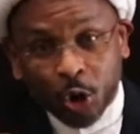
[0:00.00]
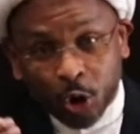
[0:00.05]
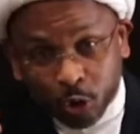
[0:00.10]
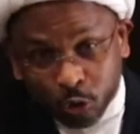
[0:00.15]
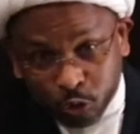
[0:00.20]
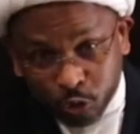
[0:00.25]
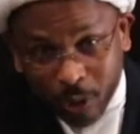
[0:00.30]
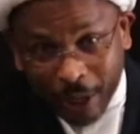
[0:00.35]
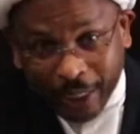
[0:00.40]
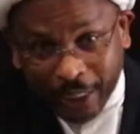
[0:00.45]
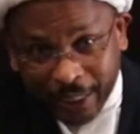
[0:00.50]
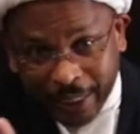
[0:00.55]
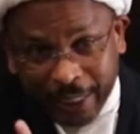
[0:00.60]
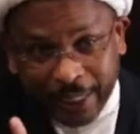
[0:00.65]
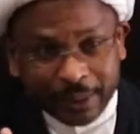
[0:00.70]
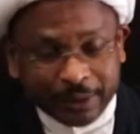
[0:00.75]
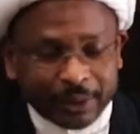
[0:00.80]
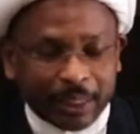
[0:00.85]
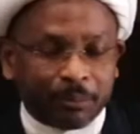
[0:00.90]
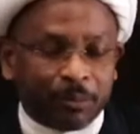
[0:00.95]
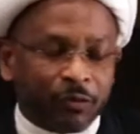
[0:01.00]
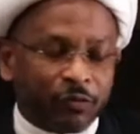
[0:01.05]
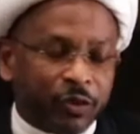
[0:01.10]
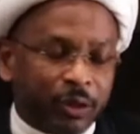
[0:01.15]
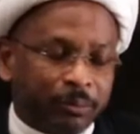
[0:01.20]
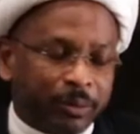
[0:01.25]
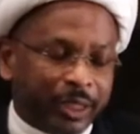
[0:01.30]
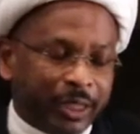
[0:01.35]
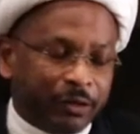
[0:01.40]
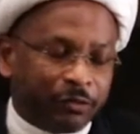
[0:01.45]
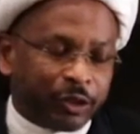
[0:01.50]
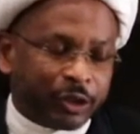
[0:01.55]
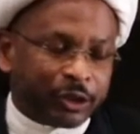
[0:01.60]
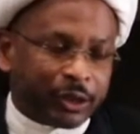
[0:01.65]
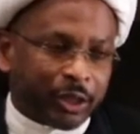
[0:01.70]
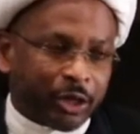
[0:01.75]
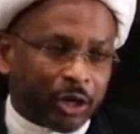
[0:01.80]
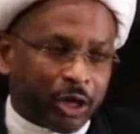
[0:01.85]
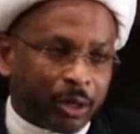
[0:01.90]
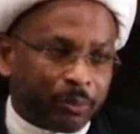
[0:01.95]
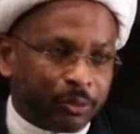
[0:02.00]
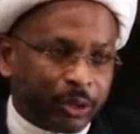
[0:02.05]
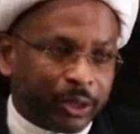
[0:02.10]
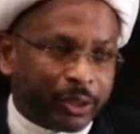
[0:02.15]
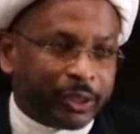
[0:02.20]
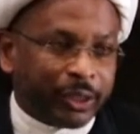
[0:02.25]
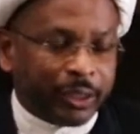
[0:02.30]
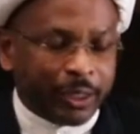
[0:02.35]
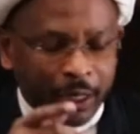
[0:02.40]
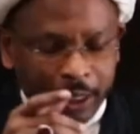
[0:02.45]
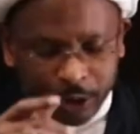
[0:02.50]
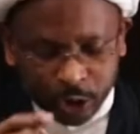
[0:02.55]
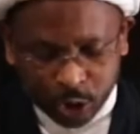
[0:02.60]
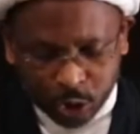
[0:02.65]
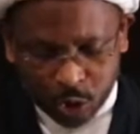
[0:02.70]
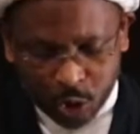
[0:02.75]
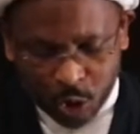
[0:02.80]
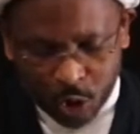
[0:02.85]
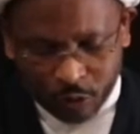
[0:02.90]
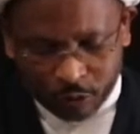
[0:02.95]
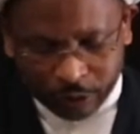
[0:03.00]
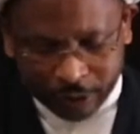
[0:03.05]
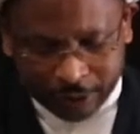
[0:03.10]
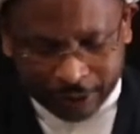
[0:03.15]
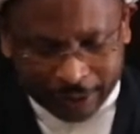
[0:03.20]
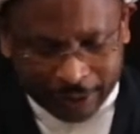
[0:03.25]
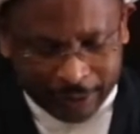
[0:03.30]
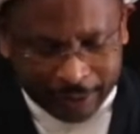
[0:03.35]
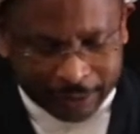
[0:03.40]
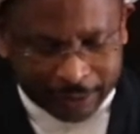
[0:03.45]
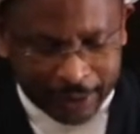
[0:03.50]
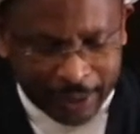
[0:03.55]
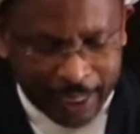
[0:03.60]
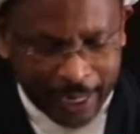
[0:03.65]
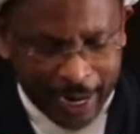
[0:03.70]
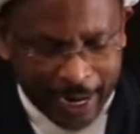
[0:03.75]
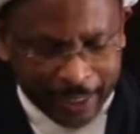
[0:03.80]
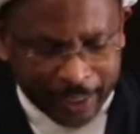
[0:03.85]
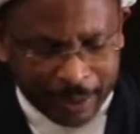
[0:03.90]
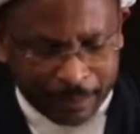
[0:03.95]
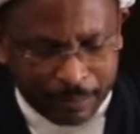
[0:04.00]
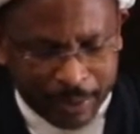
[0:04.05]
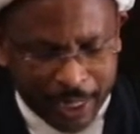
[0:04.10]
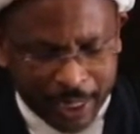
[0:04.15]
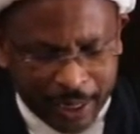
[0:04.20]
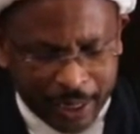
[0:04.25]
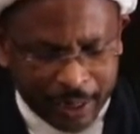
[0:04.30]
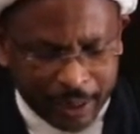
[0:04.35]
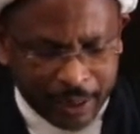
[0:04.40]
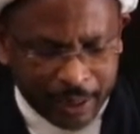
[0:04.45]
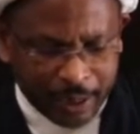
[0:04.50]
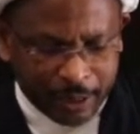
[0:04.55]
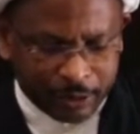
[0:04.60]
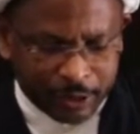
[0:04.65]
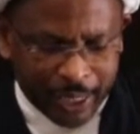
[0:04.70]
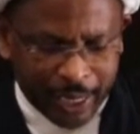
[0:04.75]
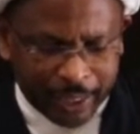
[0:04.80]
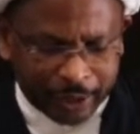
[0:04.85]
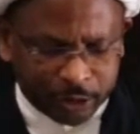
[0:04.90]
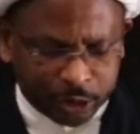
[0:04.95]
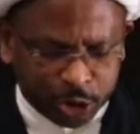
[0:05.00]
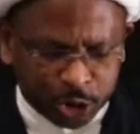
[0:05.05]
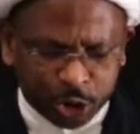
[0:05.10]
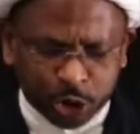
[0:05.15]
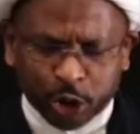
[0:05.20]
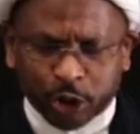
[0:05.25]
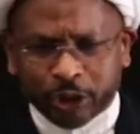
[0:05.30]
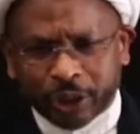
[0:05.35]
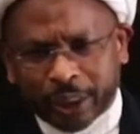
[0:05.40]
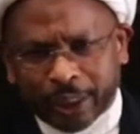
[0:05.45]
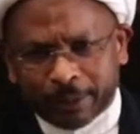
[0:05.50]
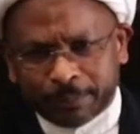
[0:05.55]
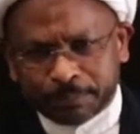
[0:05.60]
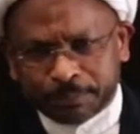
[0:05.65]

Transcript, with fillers: readying some of the believers in our community to go overseas and to make that journey.